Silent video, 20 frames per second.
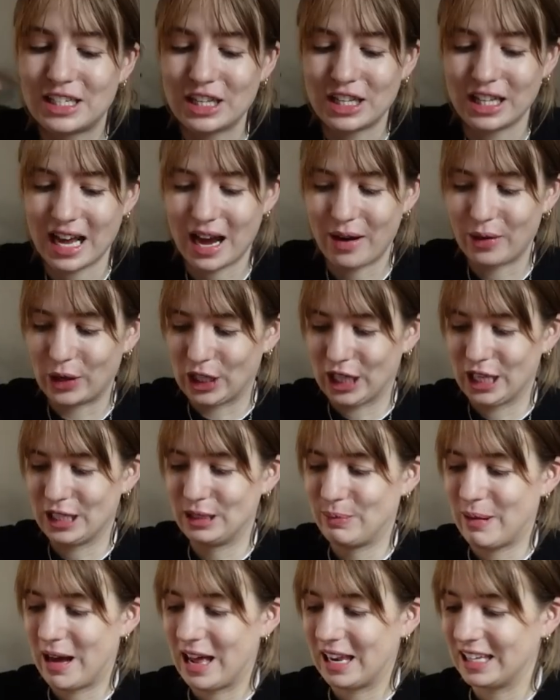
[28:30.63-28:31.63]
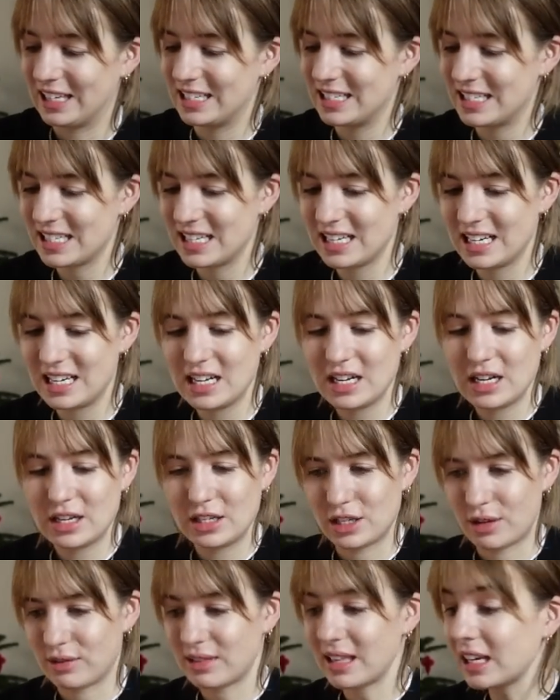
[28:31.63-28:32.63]
to the Hourglass palette.
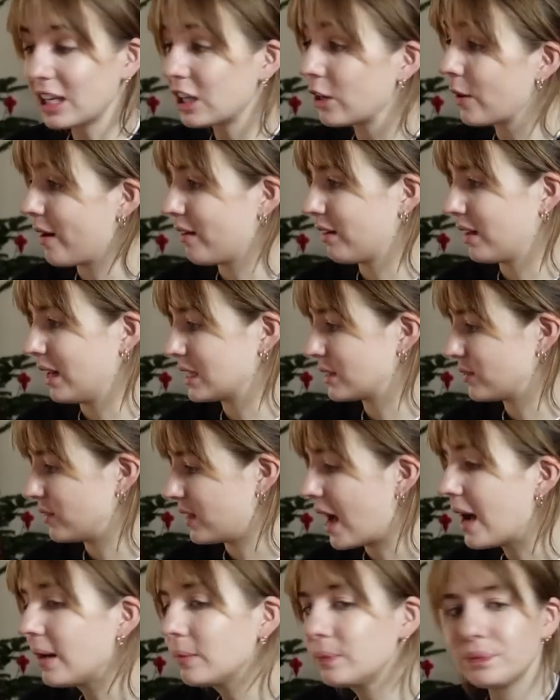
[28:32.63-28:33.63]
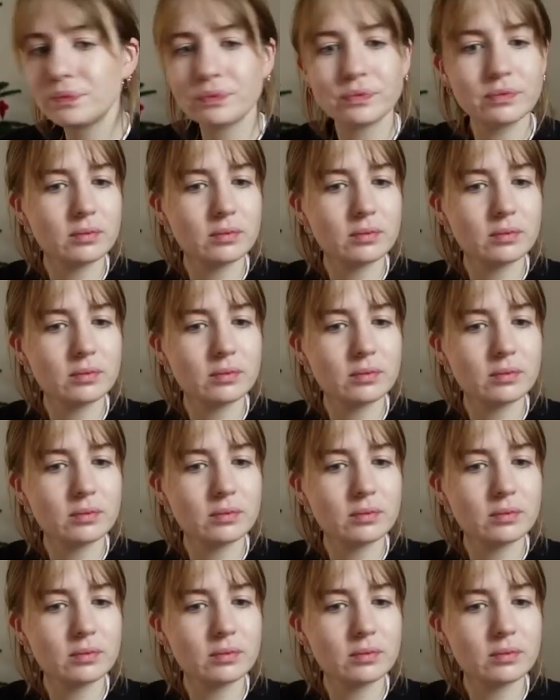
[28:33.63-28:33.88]
So thank you, Hourglass, for that.